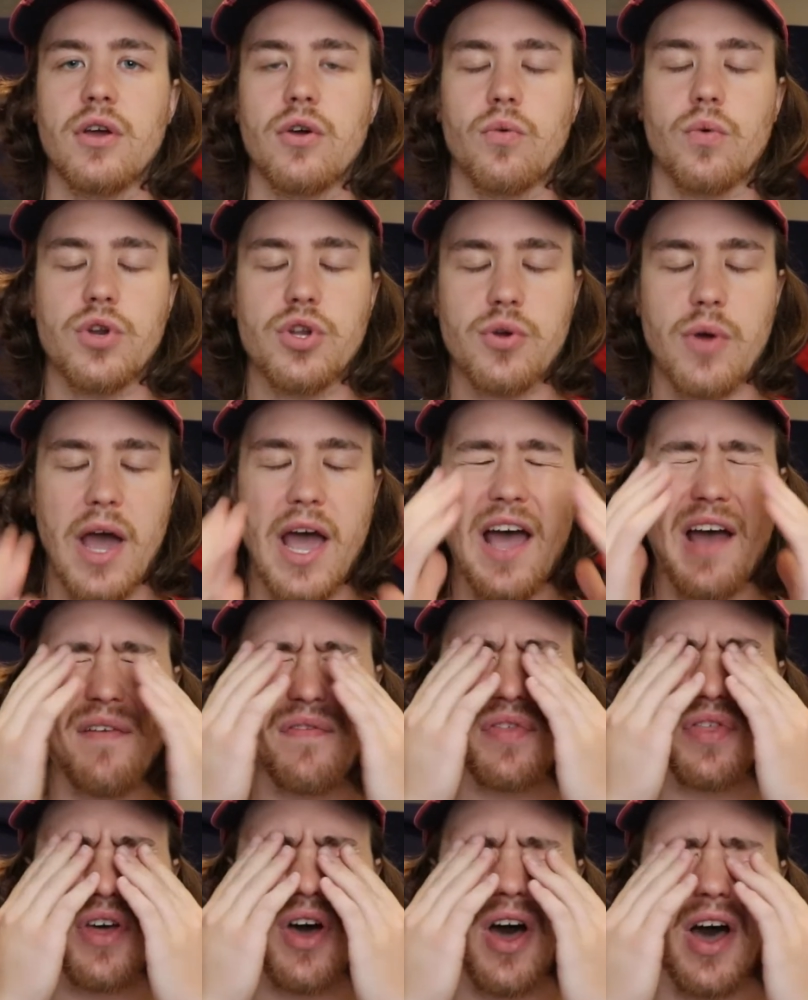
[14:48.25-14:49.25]
When you
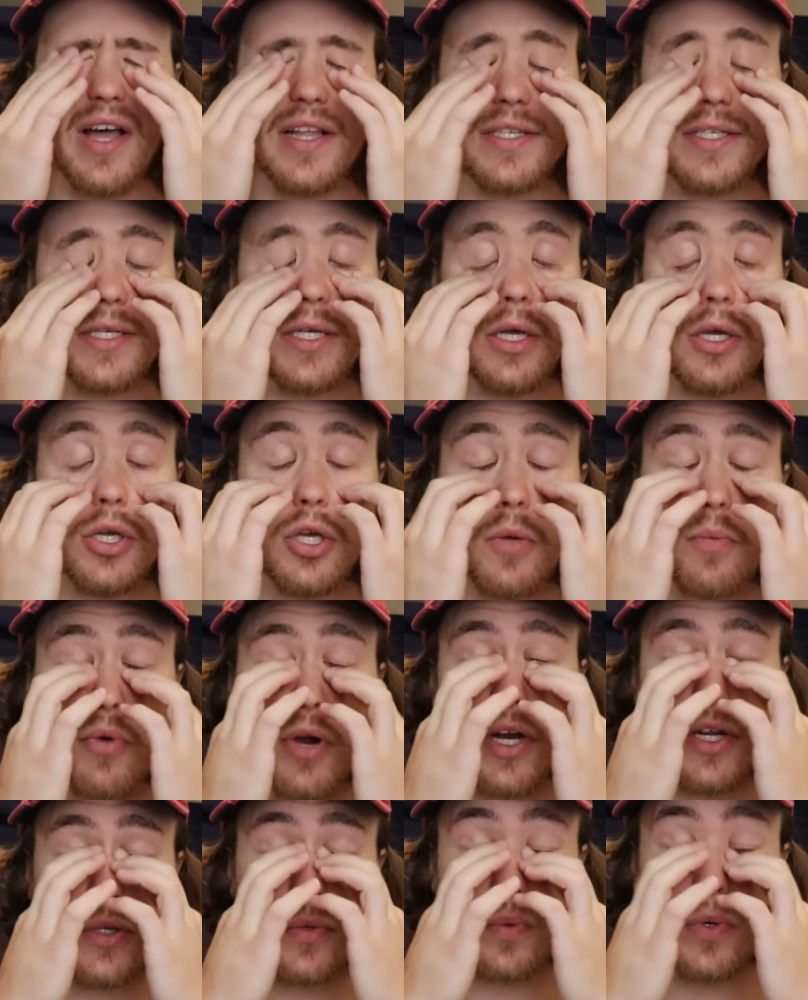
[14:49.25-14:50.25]
have thoughts, your
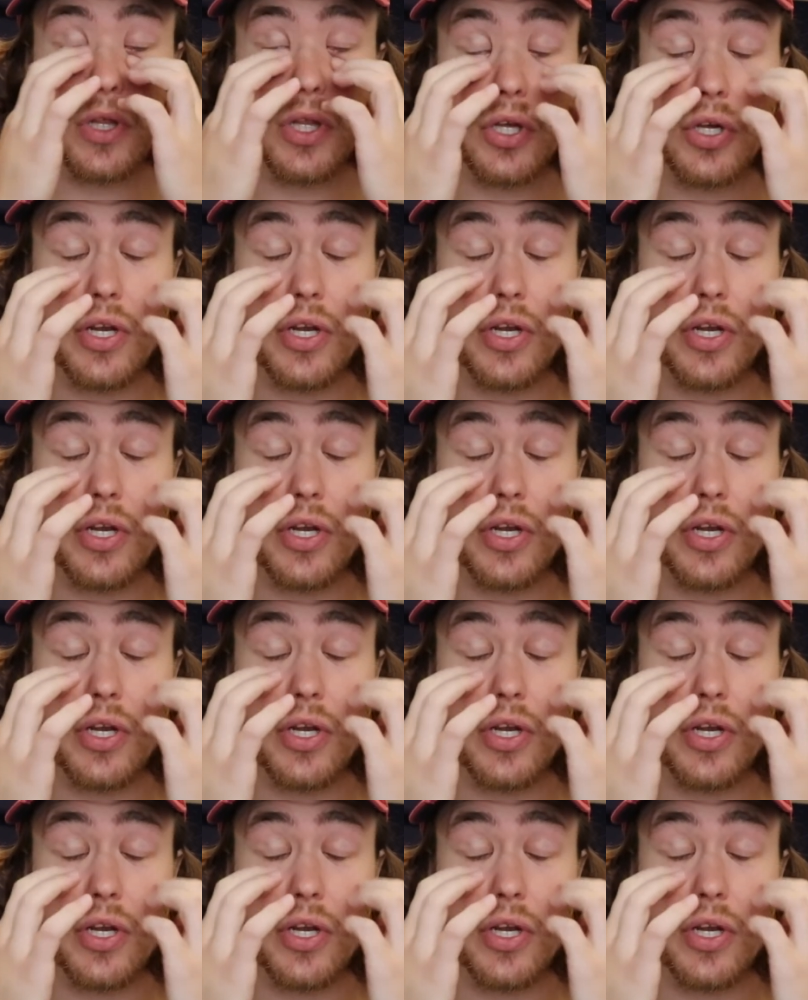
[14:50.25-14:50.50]
brain is really